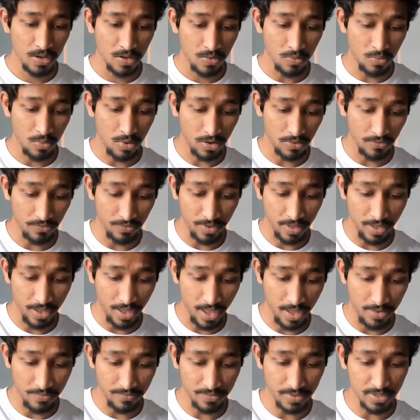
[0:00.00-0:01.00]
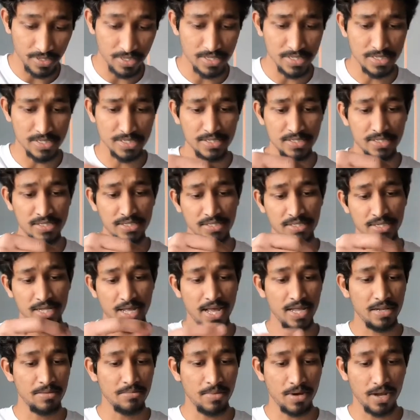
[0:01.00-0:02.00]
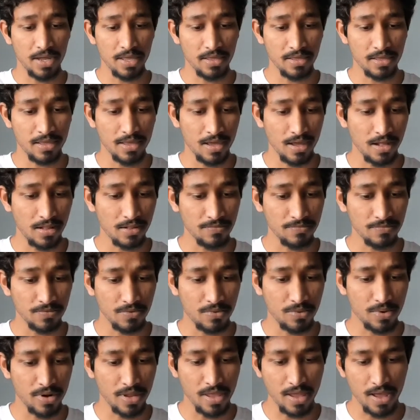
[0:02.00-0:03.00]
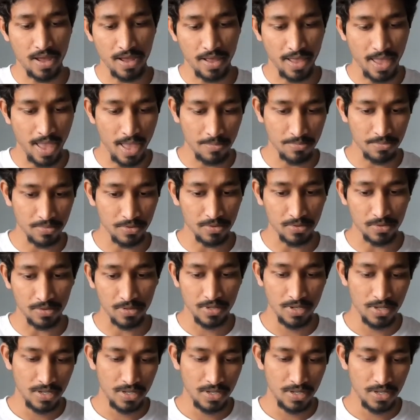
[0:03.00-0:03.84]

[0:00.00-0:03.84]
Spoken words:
what we have is designed by California Apple.